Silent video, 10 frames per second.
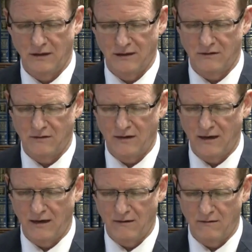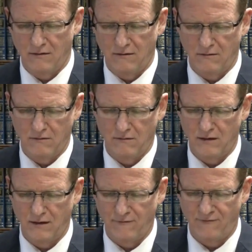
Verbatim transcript: that the